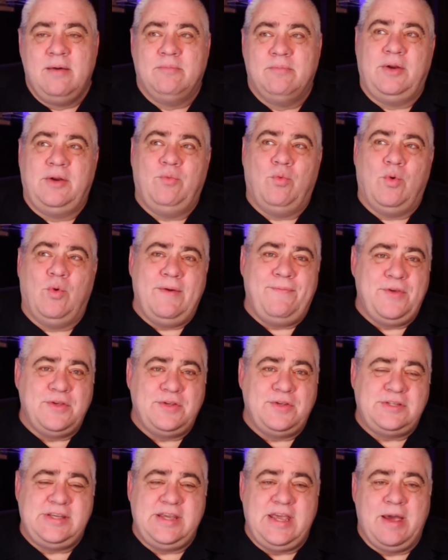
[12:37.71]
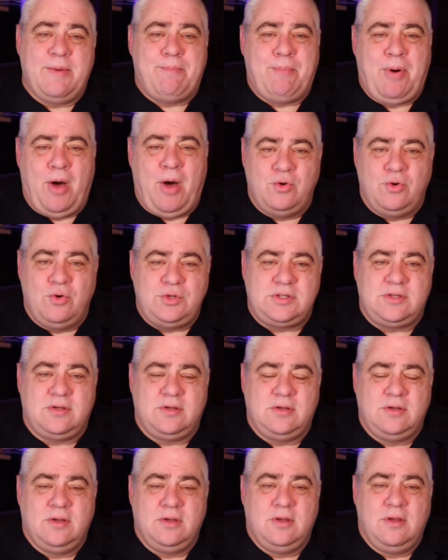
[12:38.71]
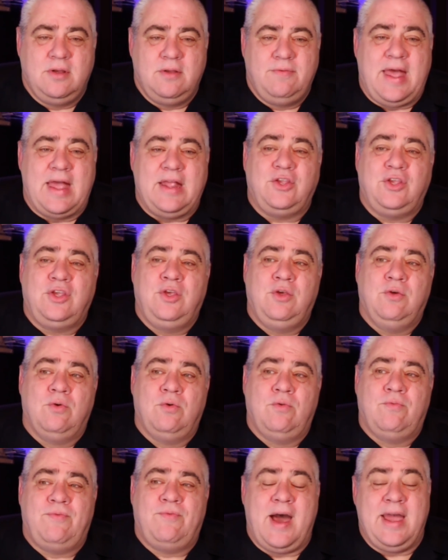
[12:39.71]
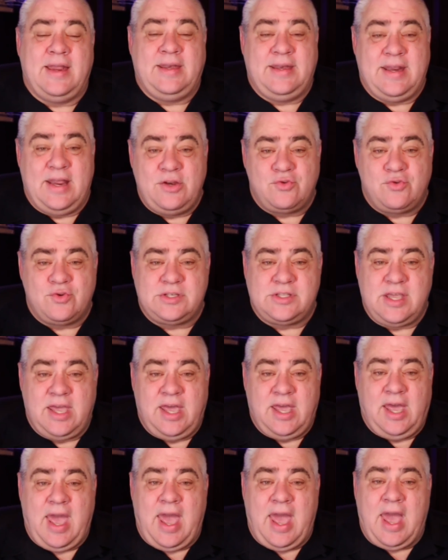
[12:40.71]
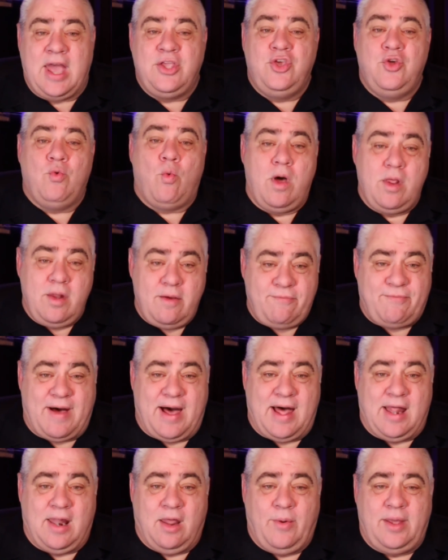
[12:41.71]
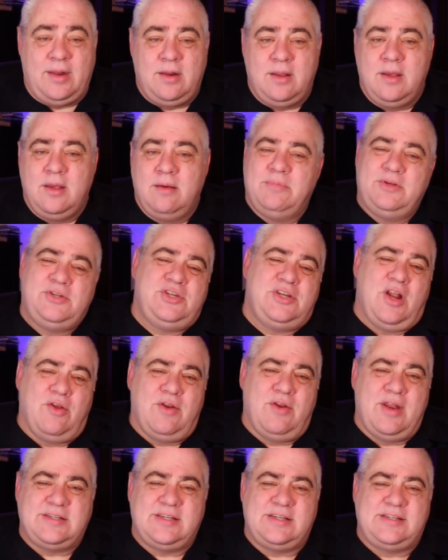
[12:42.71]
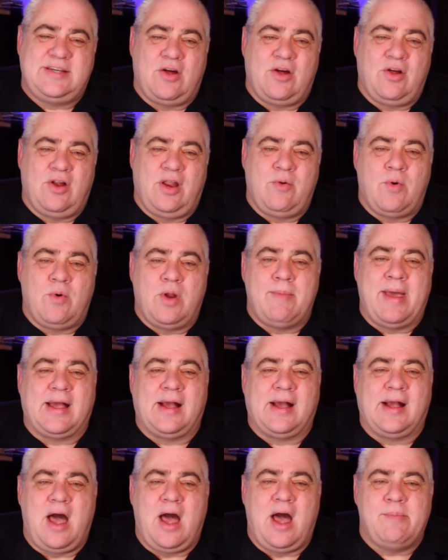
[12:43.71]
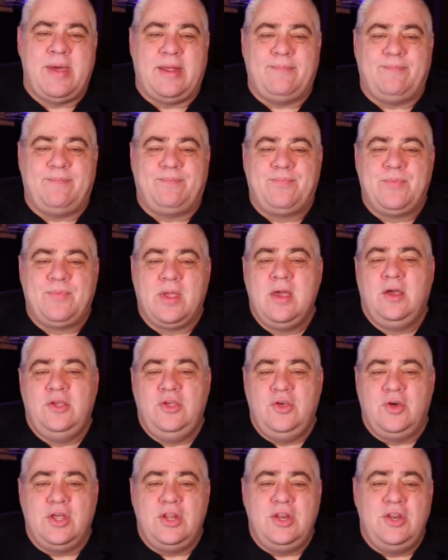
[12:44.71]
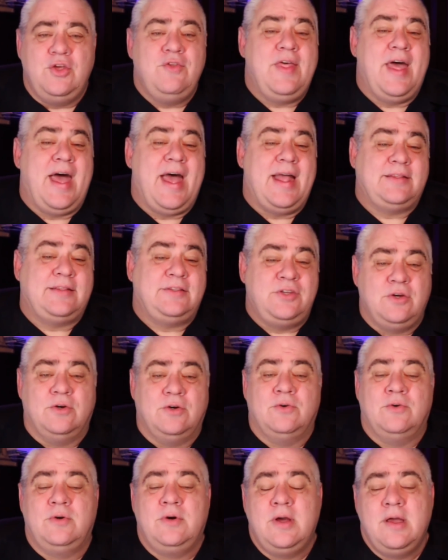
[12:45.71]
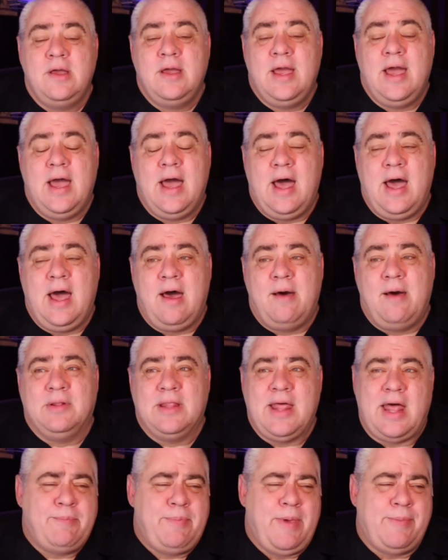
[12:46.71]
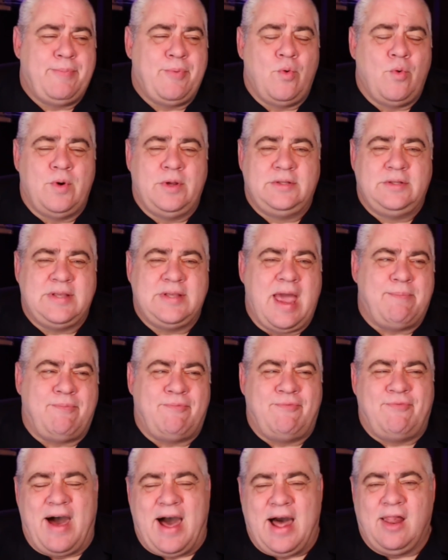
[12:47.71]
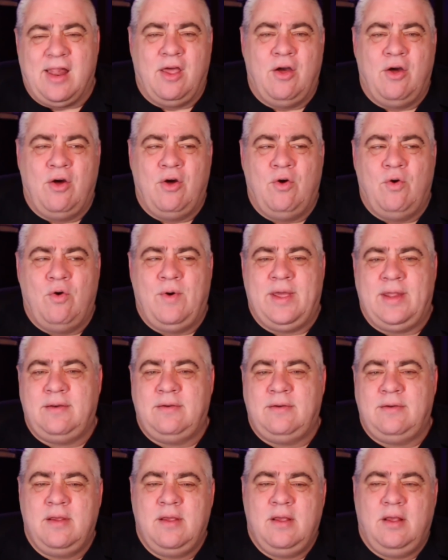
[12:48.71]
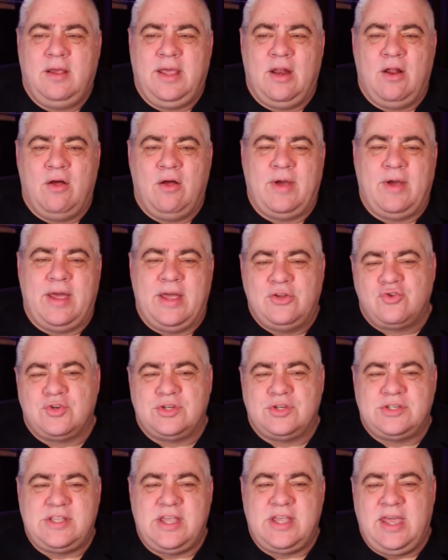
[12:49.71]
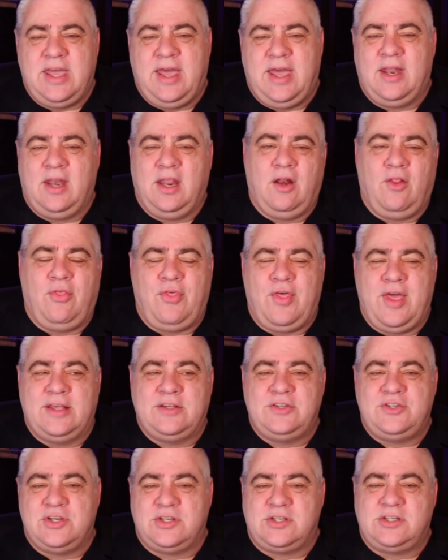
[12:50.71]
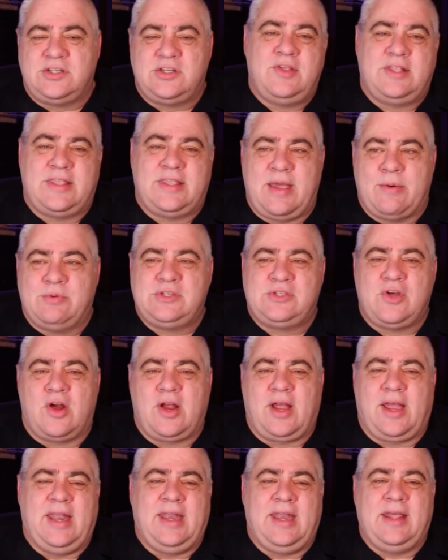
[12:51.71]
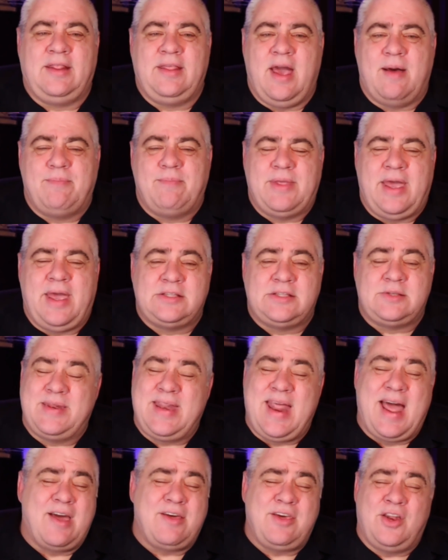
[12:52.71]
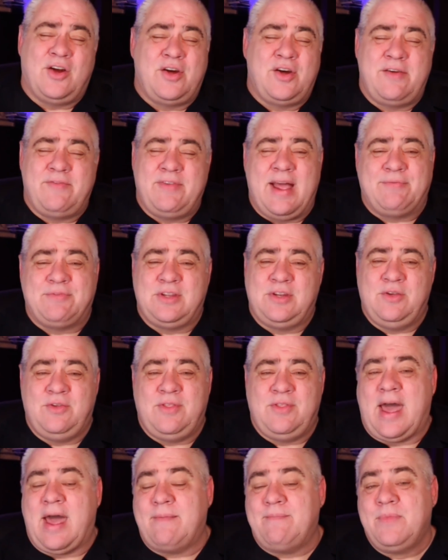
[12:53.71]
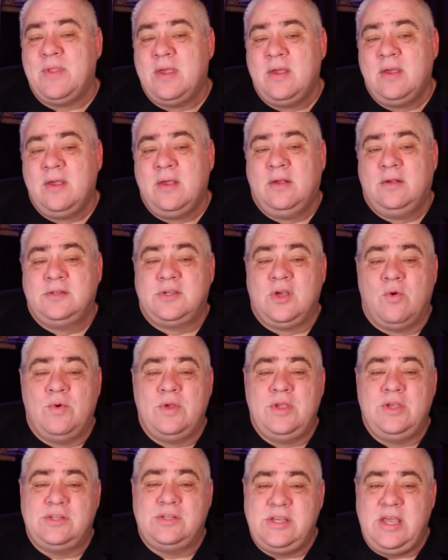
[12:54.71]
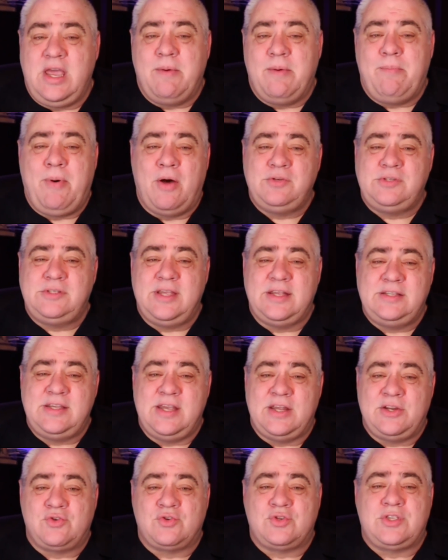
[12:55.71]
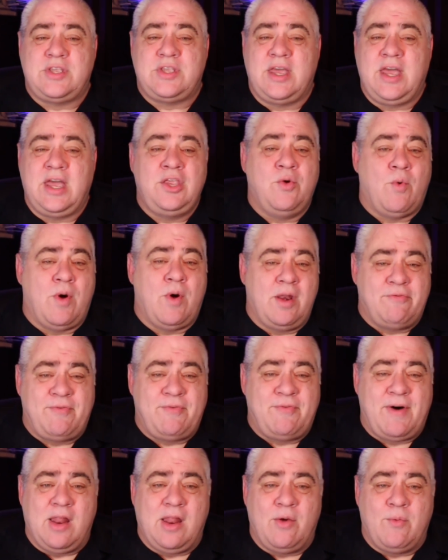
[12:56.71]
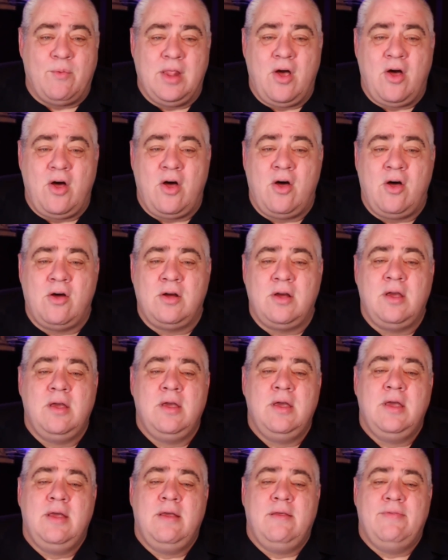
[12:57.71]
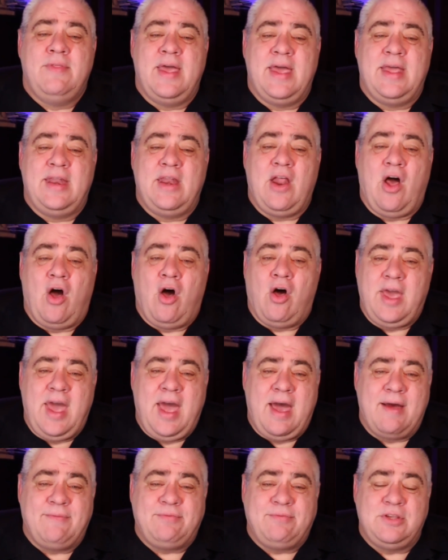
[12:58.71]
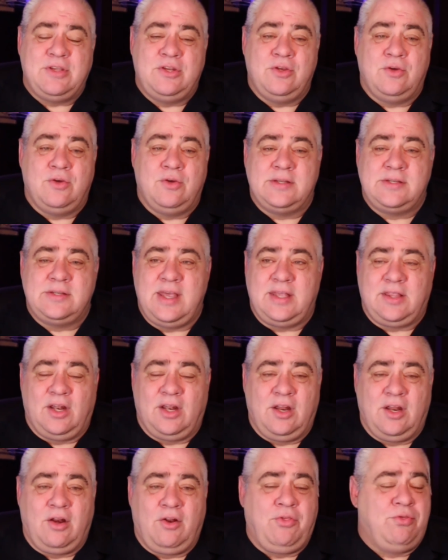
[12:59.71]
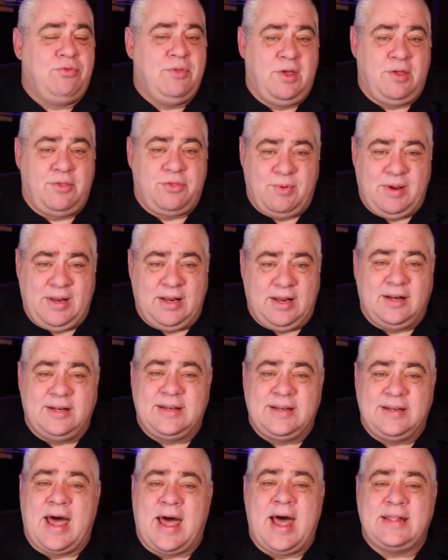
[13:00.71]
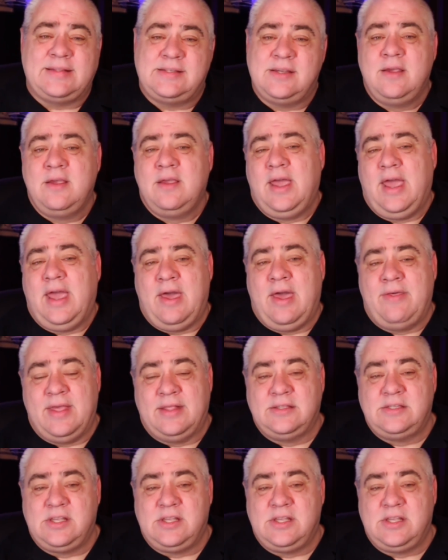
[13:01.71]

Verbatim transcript: But what if you see a post that you find interesting and you want to follow it, but you don't necessarily want to make a comment? You can do that too. Um, a lot of people would type follow and, you know, interesting and little things just so that they would start getting the updates, but now you don't even have to do that. So when you see a post that's interesting and you want to follow along, then all you have to do is hit the little the three little dots and then